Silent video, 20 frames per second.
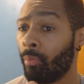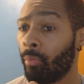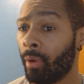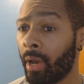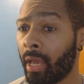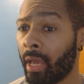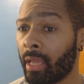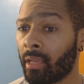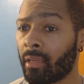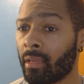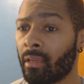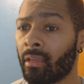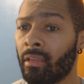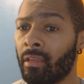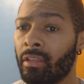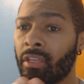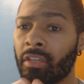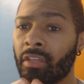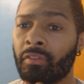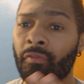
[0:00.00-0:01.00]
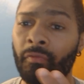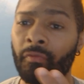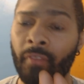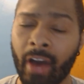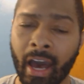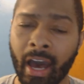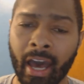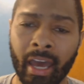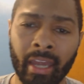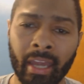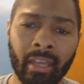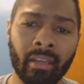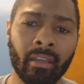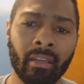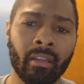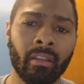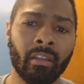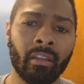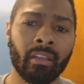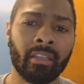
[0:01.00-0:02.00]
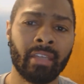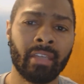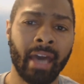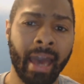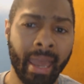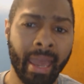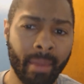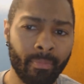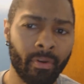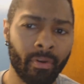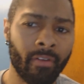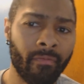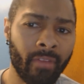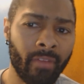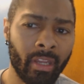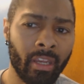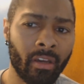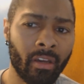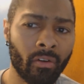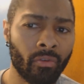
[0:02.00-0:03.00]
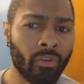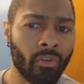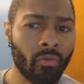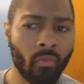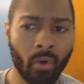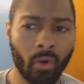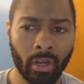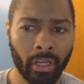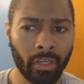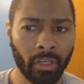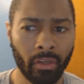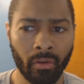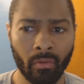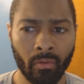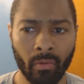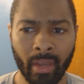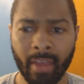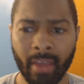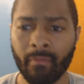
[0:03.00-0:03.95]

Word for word: But just find the type of videos you want to do.